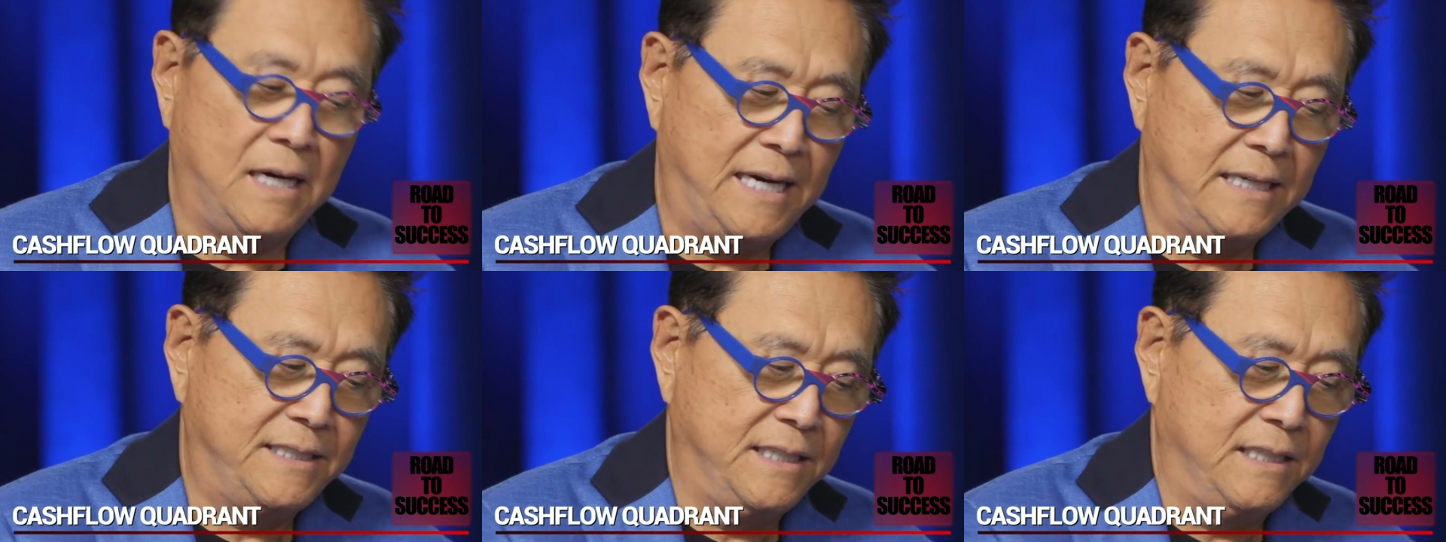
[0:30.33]

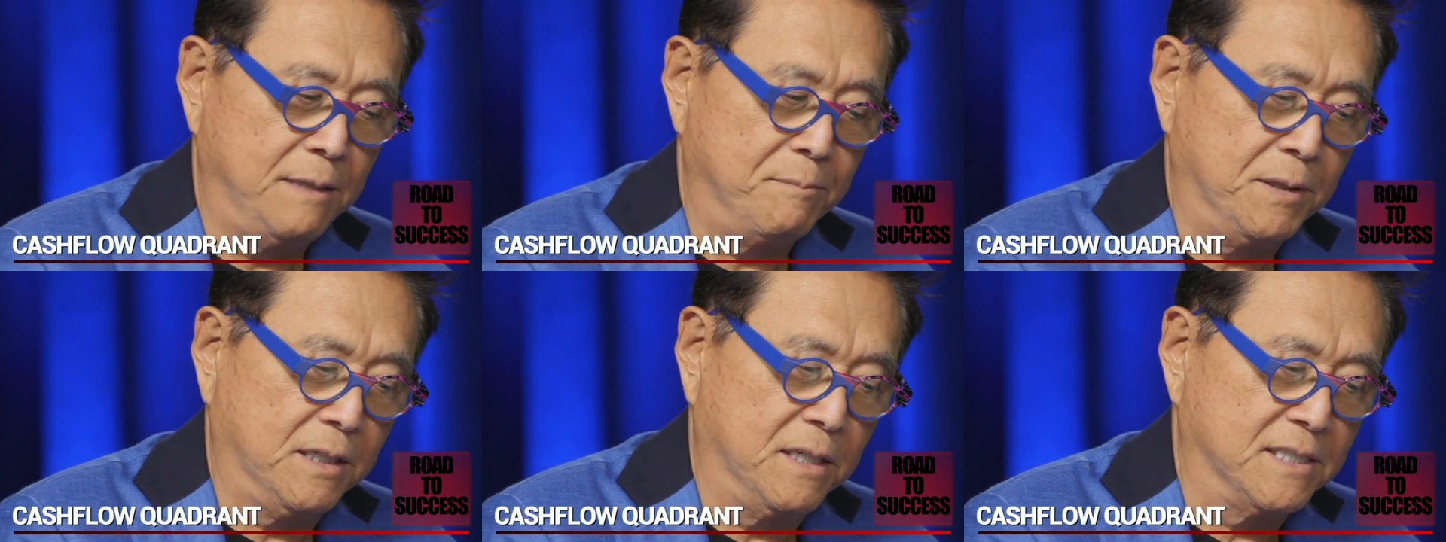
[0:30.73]
I did
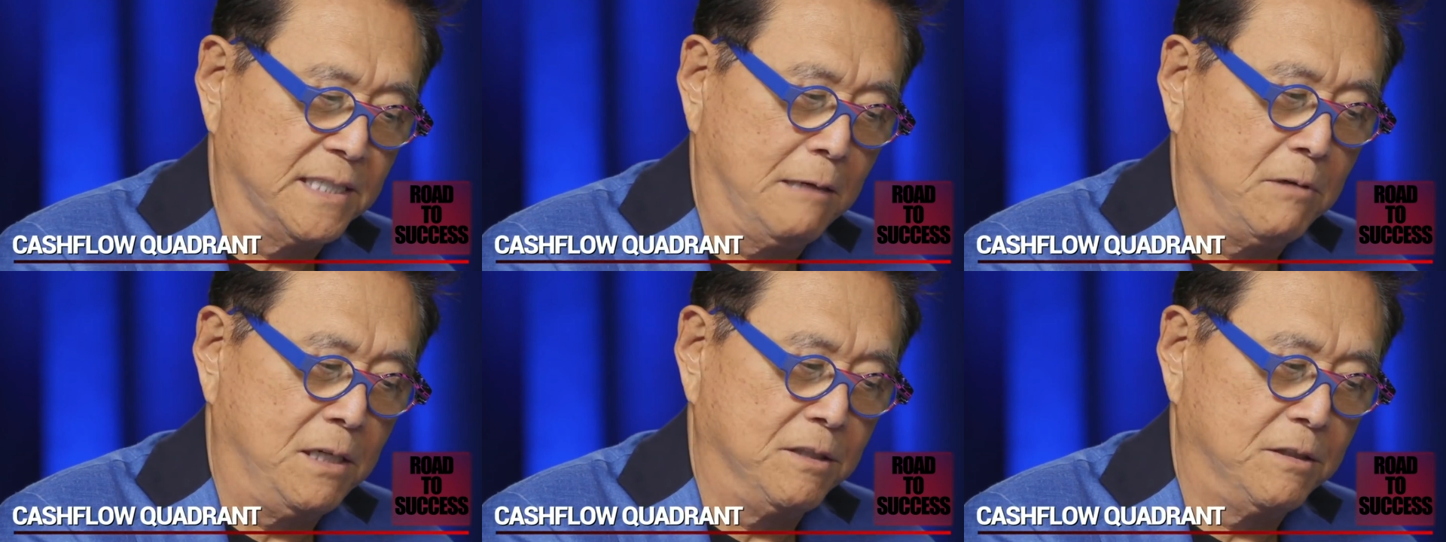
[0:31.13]
it because
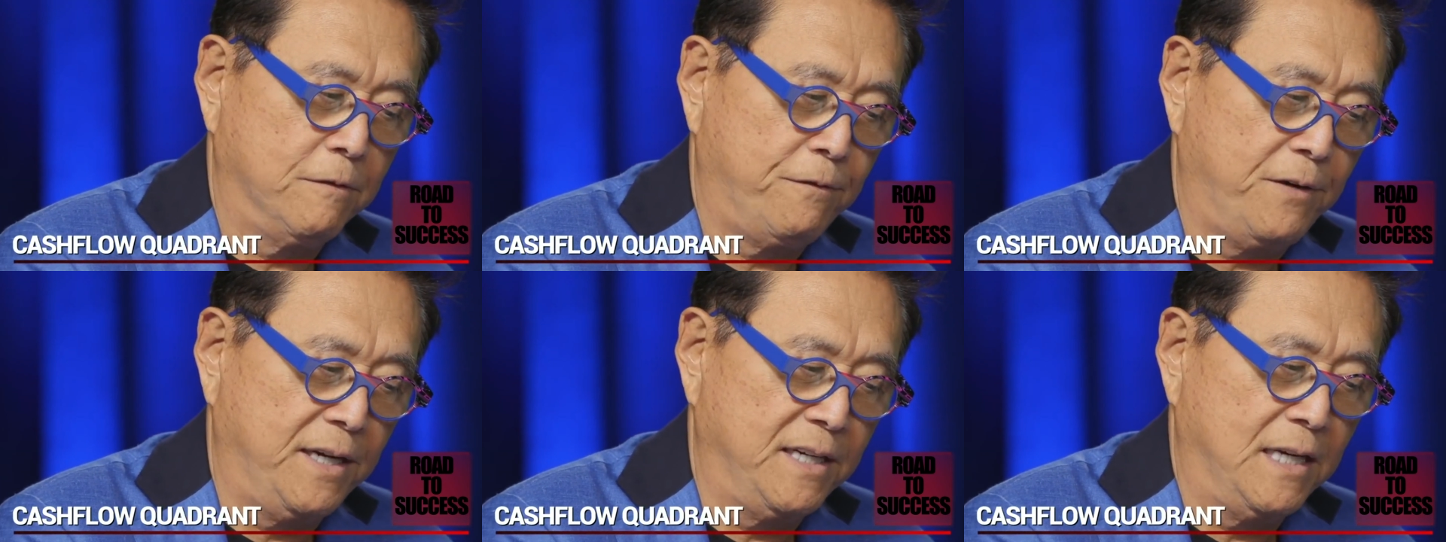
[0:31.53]
I wanted
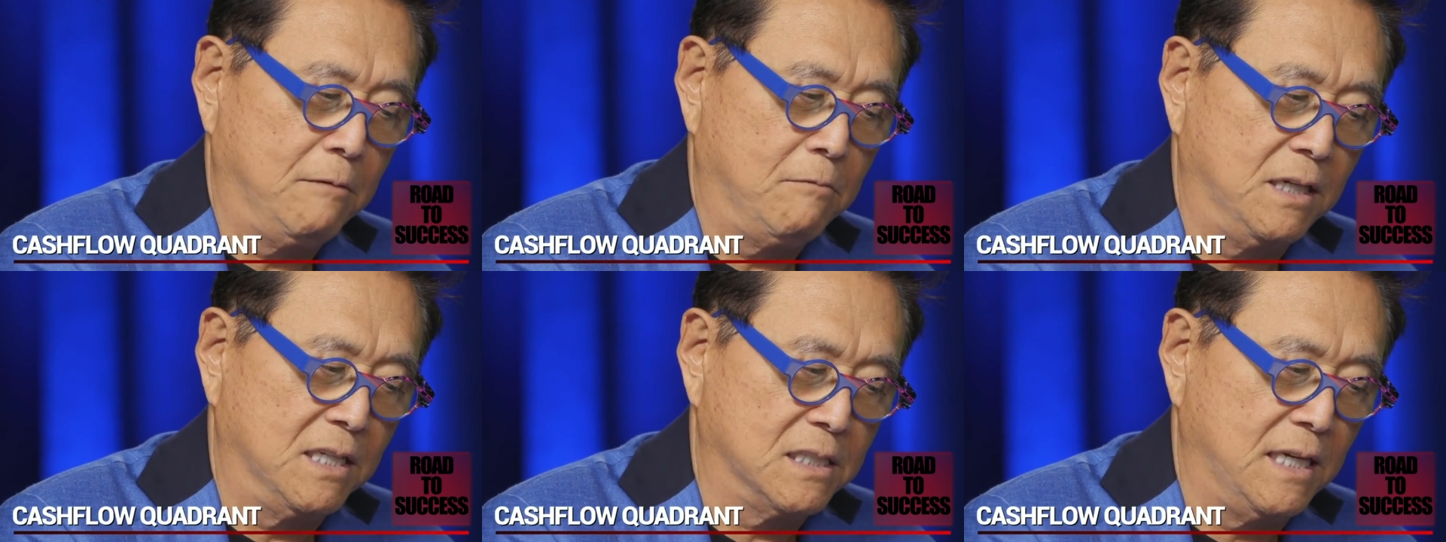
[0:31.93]
to find
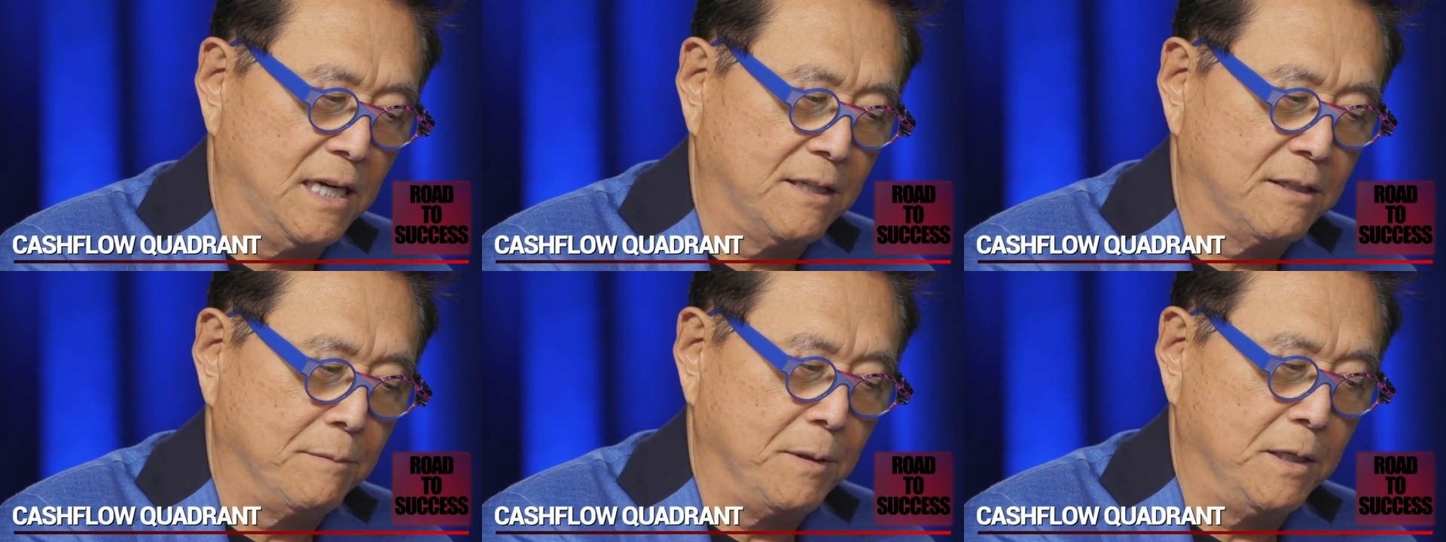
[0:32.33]
out what it's
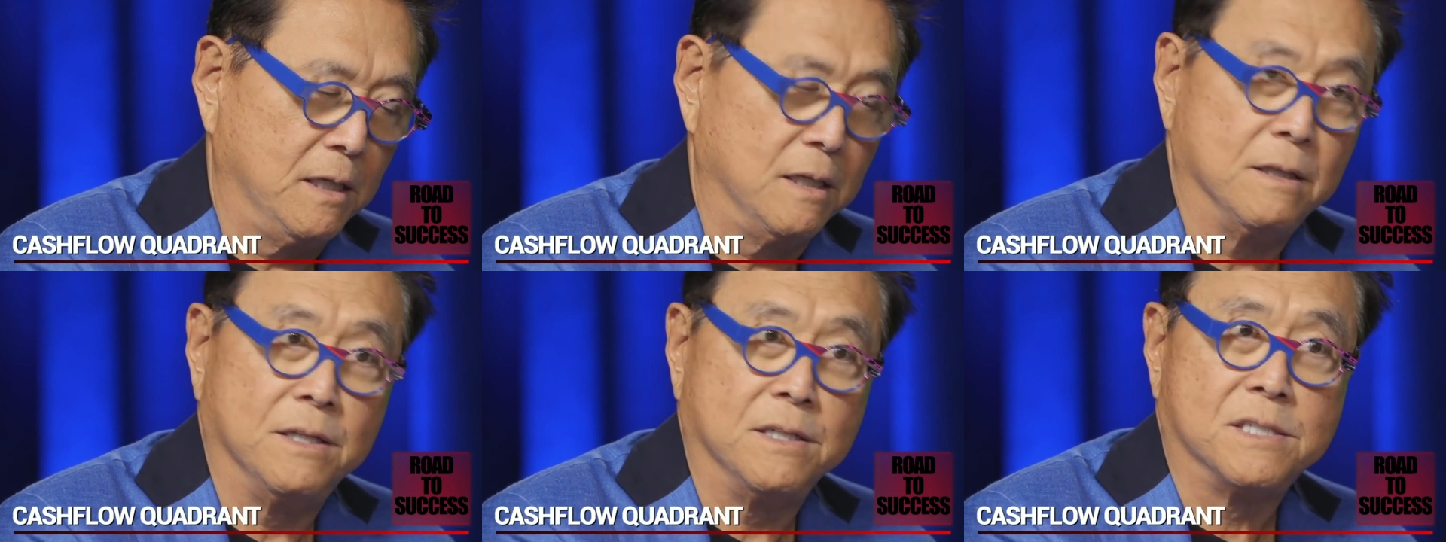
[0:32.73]
like to be
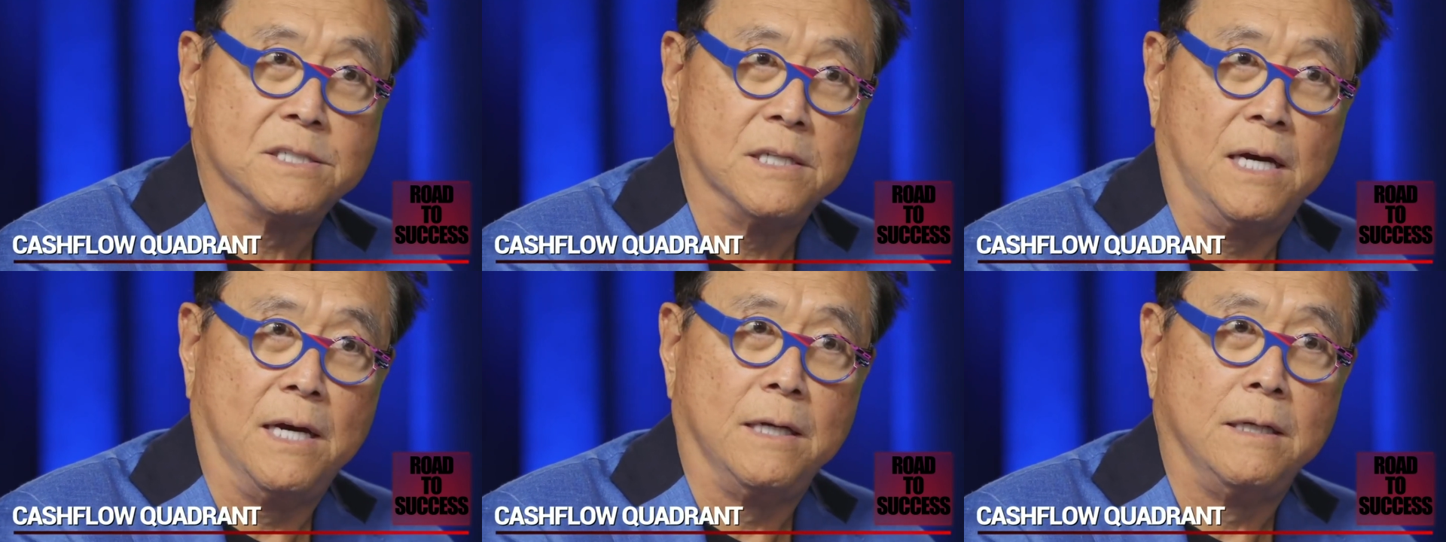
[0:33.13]
on this
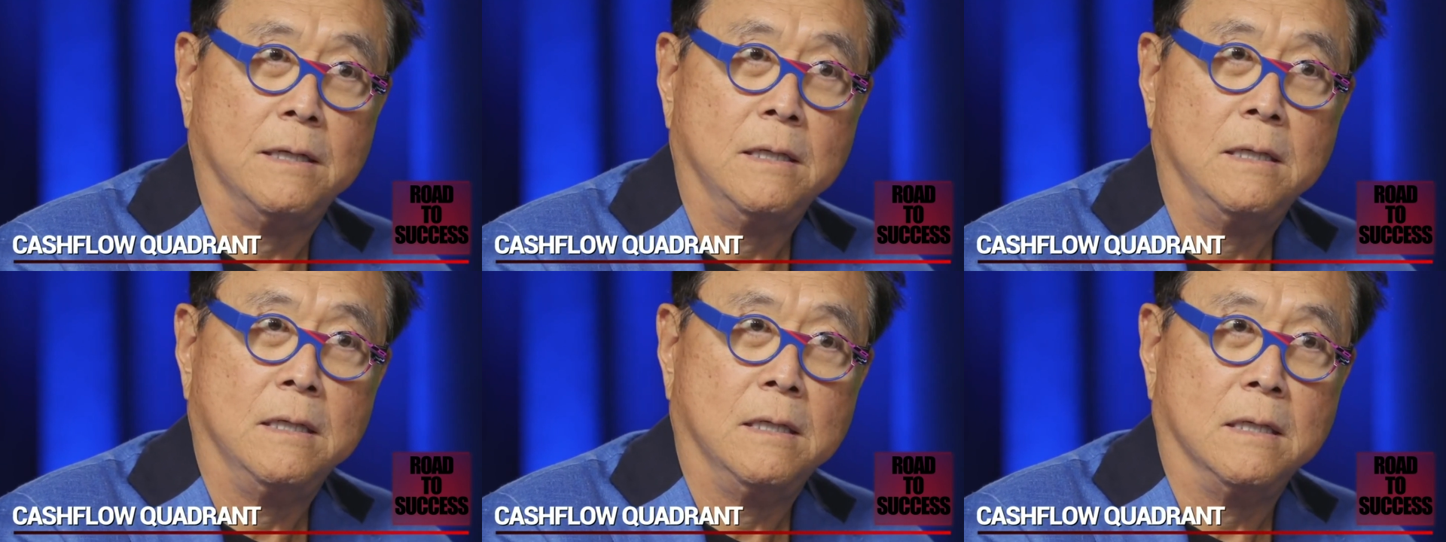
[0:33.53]
side,
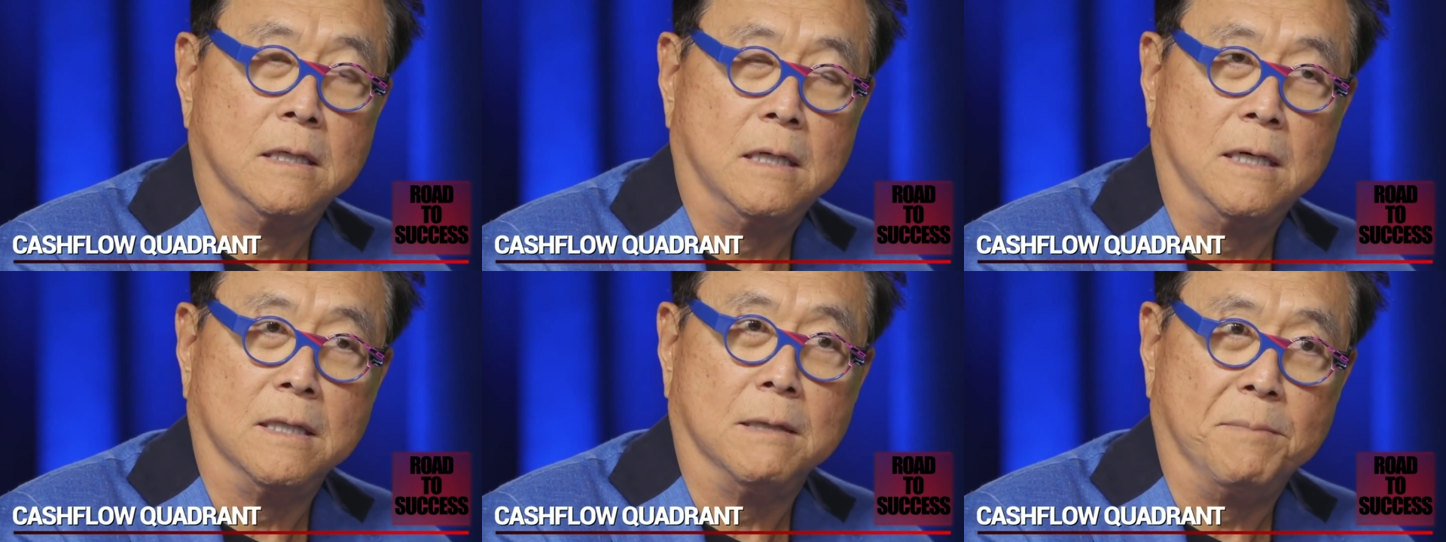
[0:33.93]

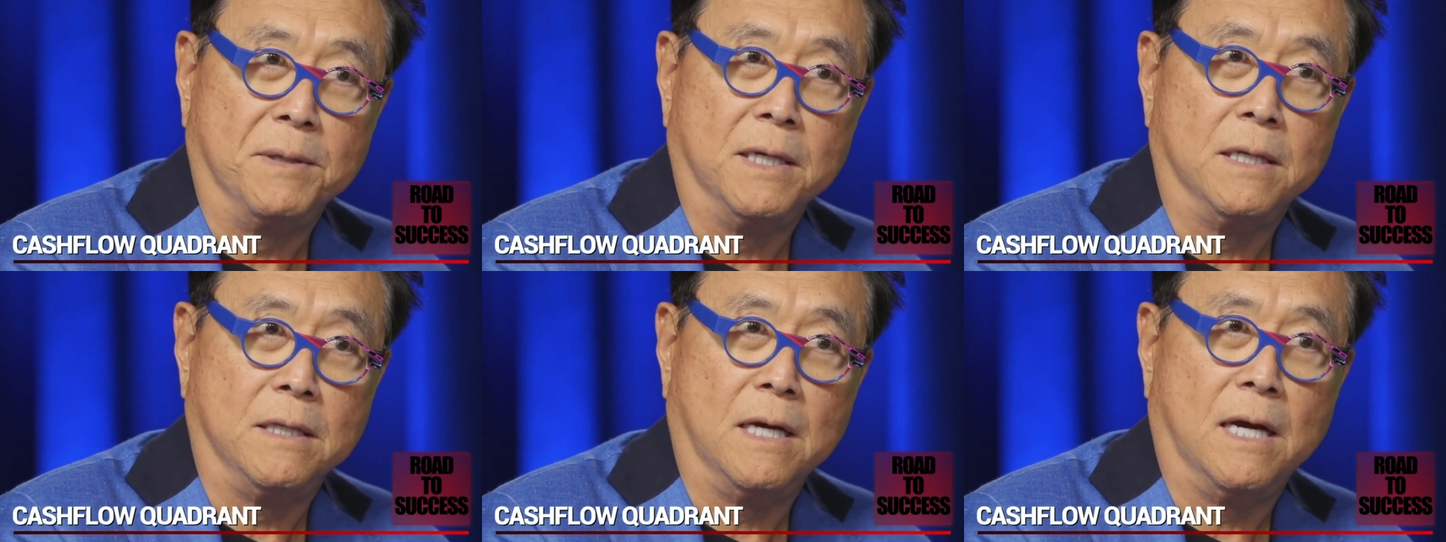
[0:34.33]
on the B and